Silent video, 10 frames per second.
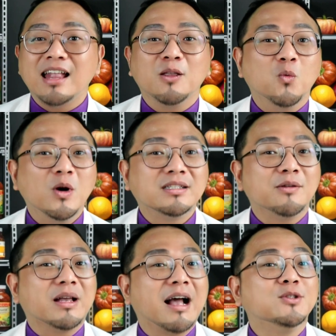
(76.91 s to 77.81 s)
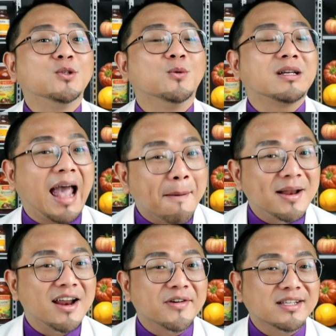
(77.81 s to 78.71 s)
and the worst when it comes to
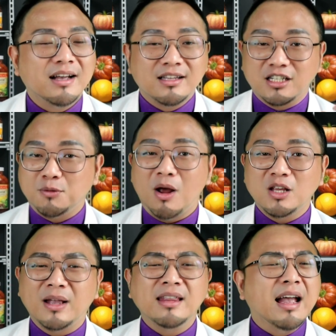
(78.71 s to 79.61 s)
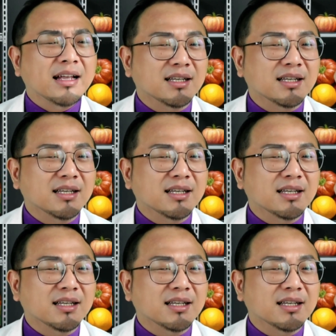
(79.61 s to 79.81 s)
capillaries, the smallest one,